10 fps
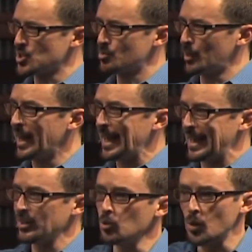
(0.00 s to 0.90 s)

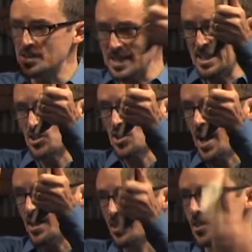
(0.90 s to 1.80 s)
explain what's
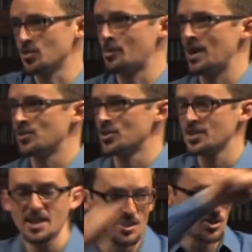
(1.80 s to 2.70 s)
inside of those
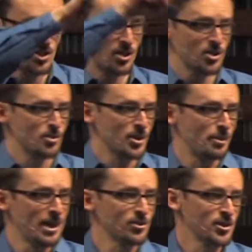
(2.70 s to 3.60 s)
boundaries. I can just tell you where
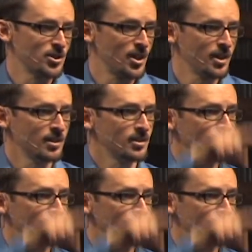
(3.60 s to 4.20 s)
the boundaries are.